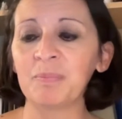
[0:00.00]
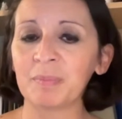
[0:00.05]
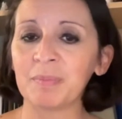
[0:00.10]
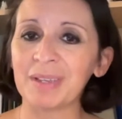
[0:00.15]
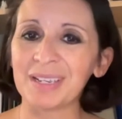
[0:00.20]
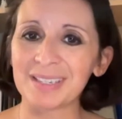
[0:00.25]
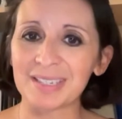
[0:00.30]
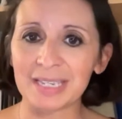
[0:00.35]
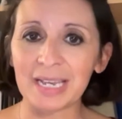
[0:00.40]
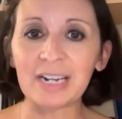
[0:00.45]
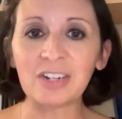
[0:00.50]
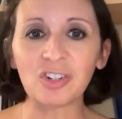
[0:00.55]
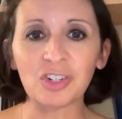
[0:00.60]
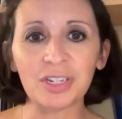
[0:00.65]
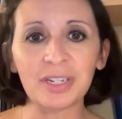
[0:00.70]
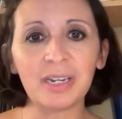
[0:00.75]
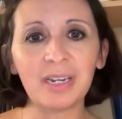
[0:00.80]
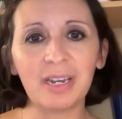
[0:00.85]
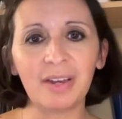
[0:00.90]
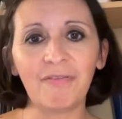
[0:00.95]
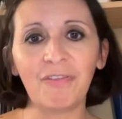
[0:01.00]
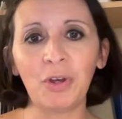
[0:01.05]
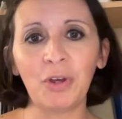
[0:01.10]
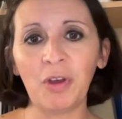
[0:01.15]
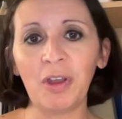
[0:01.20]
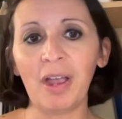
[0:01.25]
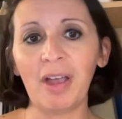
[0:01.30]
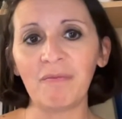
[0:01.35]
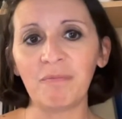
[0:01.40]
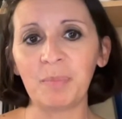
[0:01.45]
Essentially, if
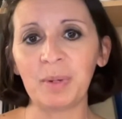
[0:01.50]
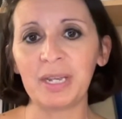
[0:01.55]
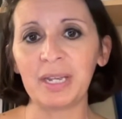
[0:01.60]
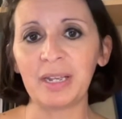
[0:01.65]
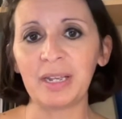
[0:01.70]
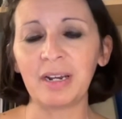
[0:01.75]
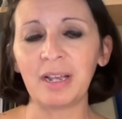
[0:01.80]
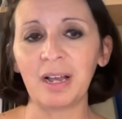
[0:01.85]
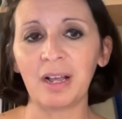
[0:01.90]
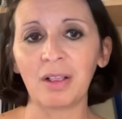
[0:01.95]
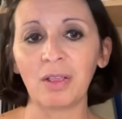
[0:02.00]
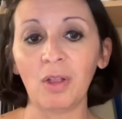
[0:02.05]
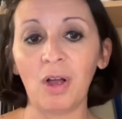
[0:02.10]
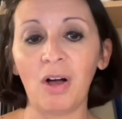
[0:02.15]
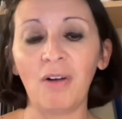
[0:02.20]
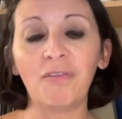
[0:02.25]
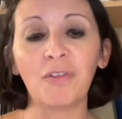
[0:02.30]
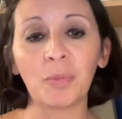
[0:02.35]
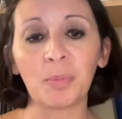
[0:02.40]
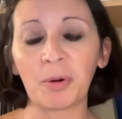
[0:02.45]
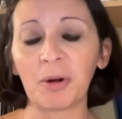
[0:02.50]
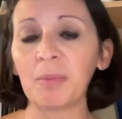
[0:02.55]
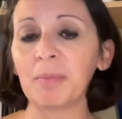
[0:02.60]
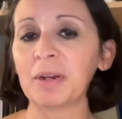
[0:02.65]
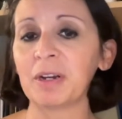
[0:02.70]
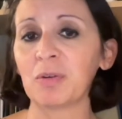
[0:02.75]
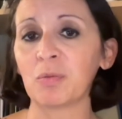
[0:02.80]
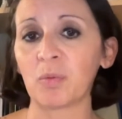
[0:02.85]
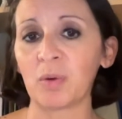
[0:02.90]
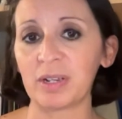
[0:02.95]
you have been a lawful
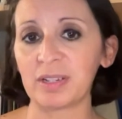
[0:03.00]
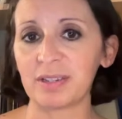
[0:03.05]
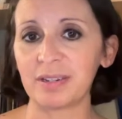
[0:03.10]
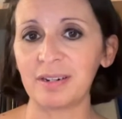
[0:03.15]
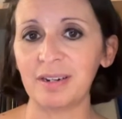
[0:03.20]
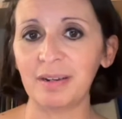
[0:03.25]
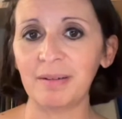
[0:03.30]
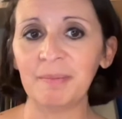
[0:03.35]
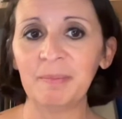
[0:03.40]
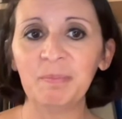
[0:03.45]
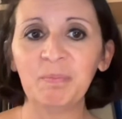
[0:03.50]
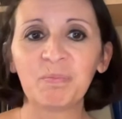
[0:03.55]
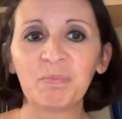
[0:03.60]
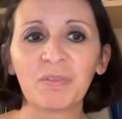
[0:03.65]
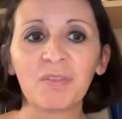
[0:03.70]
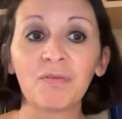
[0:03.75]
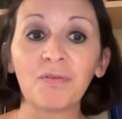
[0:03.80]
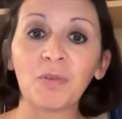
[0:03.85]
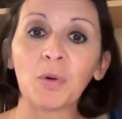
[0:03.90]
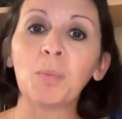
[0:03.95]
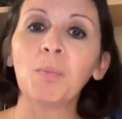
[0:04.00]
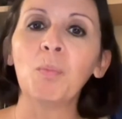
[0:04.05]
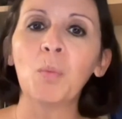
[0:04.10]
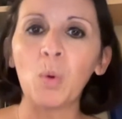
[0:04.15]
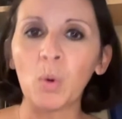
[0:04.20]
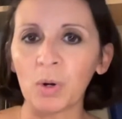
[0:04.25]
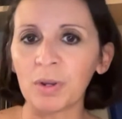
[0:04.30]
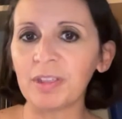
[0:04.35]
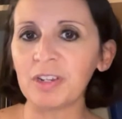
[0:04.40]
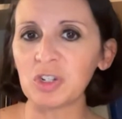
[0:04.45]
permanent resident for
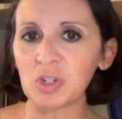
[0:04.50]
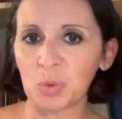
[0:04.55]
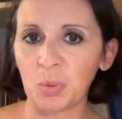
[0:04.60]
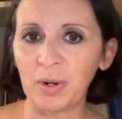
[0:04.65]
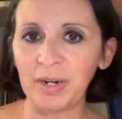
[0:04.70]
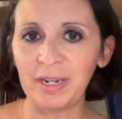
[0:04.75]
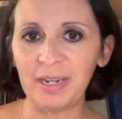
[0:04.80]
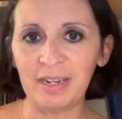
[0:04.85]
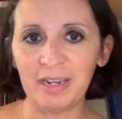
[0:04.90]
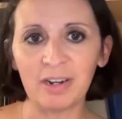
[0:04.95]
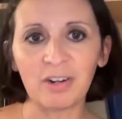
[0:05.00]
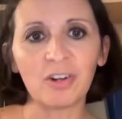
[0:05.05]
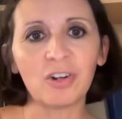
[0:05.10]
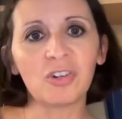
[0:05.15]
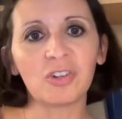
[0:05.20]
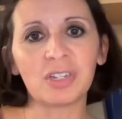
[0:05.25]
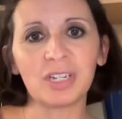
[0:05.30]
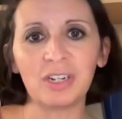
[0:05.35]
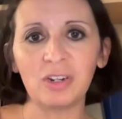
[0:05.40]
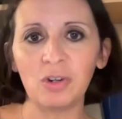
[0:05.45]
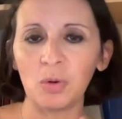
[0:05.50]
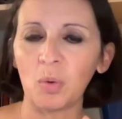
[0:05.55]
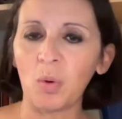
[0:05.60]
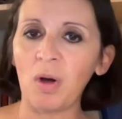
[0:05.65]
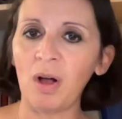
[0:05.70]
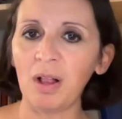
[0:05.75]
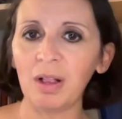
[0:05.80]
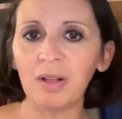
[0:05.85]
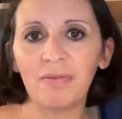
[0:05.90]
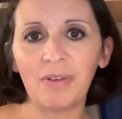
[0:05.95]
more than 20 years and you
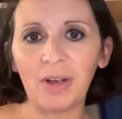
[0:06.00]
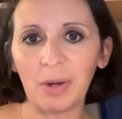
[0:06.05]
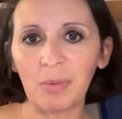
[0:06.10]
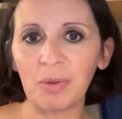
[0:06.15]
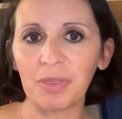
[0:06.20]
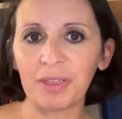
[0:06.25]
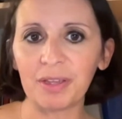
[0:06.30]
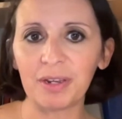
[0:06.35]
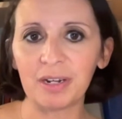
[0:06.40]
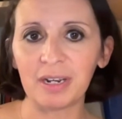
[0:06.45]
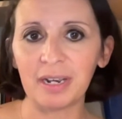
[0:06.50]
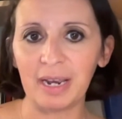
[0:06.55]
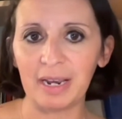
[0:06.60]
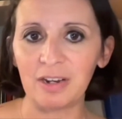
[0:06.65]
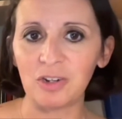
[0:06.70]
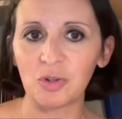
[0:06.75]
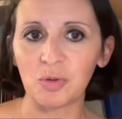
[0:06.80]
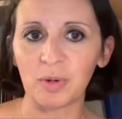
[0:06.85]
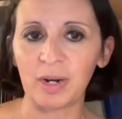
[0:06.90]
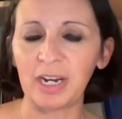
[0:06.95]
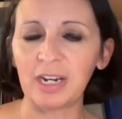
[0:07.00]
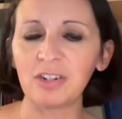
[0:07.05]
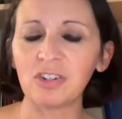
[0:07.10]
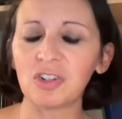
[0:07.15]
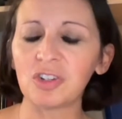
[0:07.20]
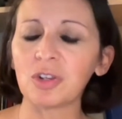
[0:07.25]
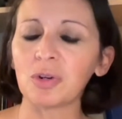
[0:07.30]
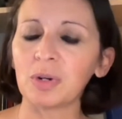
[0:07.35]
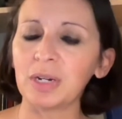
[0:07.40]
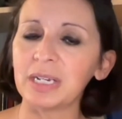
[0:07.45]
qualify within an age
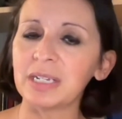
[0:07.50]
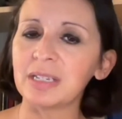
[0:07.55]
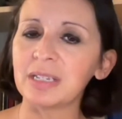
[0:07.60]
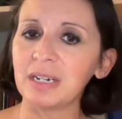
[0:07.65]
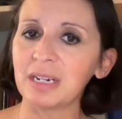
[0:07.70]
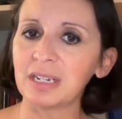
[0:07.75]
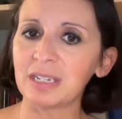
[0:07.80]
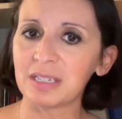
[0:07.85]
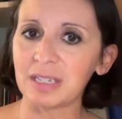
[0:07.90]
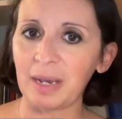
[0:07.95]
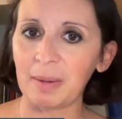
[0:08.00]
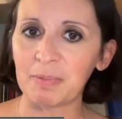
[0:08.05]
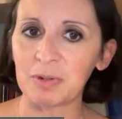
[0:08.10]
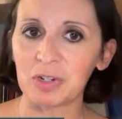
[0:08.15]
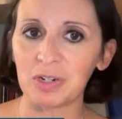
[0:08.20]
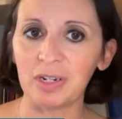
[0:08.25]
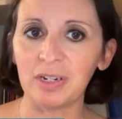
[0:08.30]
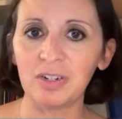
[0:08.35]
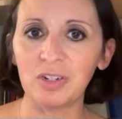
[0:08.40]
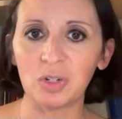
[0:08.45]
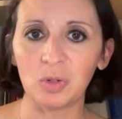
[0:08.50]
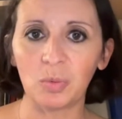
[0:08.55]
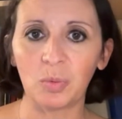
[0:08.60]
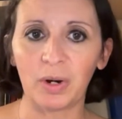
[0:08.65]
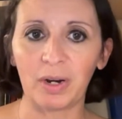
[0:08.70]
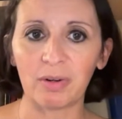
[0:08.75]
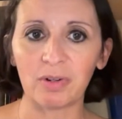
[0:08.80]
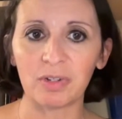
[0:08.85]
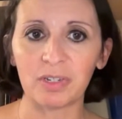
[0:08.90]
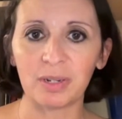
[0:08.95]
range, there is an exception to
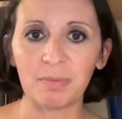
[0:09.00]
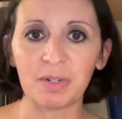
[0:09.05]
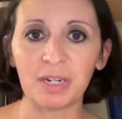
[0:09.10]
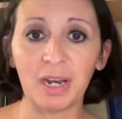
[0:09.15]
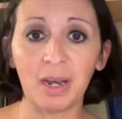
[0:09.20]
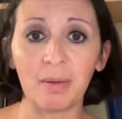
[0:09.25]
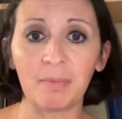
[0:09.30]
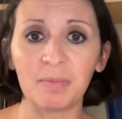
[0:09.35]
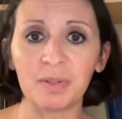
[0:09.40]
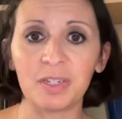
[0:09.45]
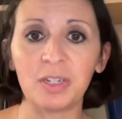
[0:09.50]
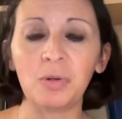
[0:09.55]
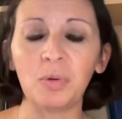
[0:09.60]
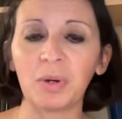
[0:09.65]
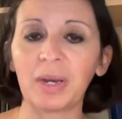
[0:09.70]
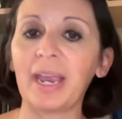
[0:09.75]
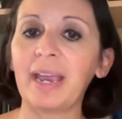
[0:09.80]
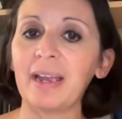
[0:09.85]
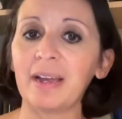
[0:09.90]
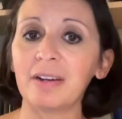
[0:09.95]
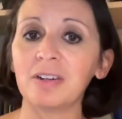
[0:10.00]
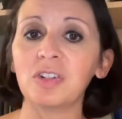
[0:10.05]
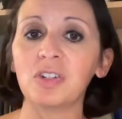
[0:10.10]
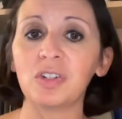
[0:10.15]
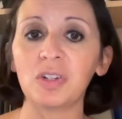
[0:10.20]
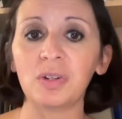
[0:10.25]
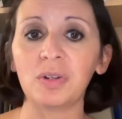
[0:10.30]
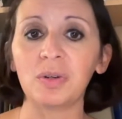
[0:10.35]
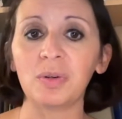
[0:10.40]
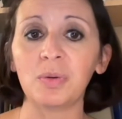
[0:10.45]
where sometimes you can
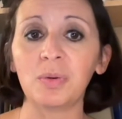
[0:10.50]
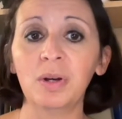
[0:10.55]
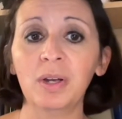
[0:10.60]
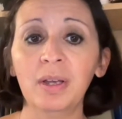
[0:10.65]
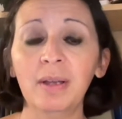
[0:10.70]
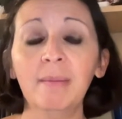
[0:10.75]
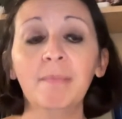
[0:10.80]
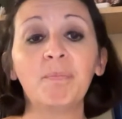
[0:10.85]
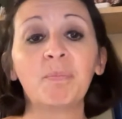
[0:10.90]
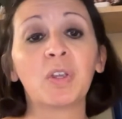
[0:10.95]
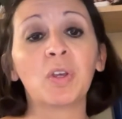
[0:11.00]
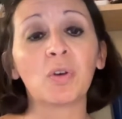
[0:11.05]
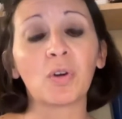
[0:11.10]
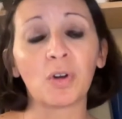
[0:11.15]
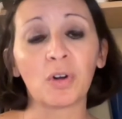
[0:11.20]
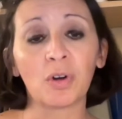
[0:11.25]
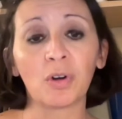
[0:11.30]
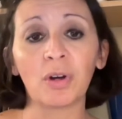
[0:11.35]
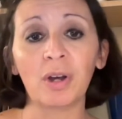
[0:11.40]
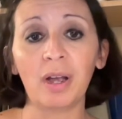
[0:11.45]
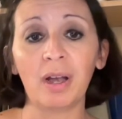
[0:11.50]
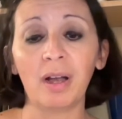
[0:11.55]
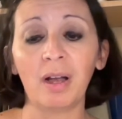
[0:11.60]
do your